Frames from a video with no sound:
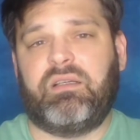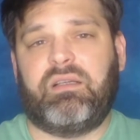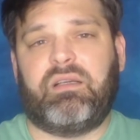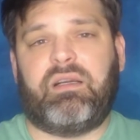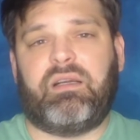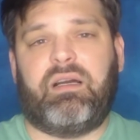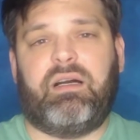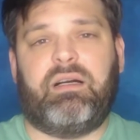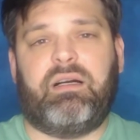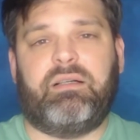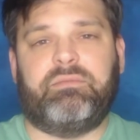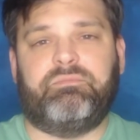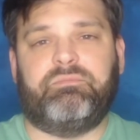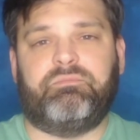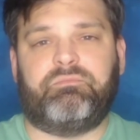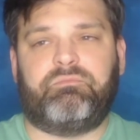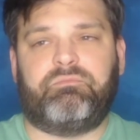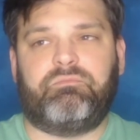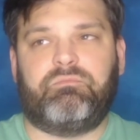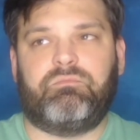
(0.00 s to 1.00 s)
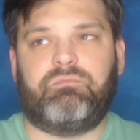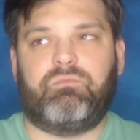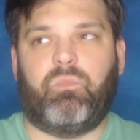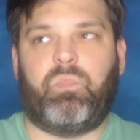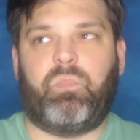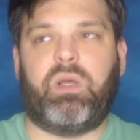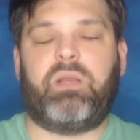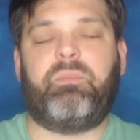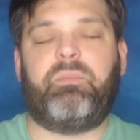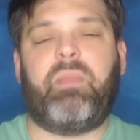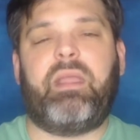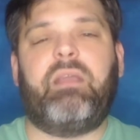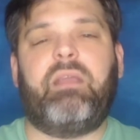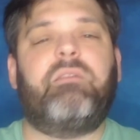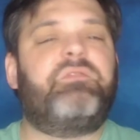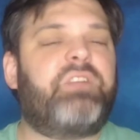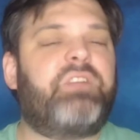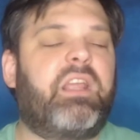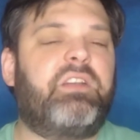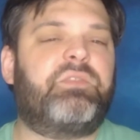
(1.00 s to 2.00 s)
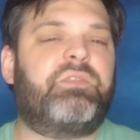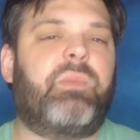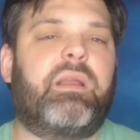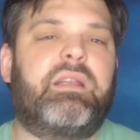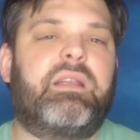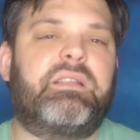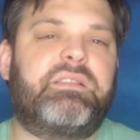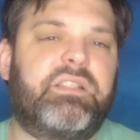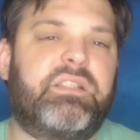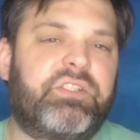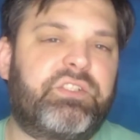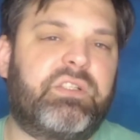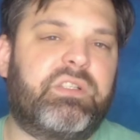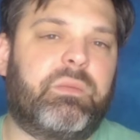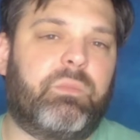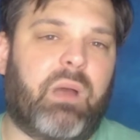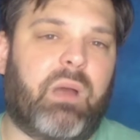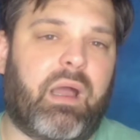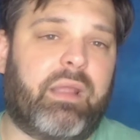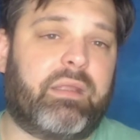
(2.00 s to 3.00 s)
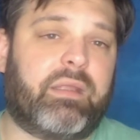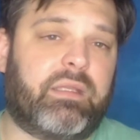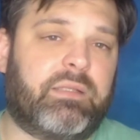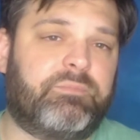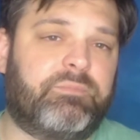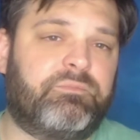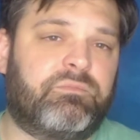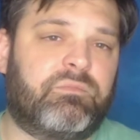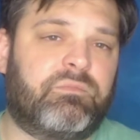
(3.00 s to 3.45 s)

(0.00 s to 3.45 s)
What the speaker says: but it may have changed my decision in buying it.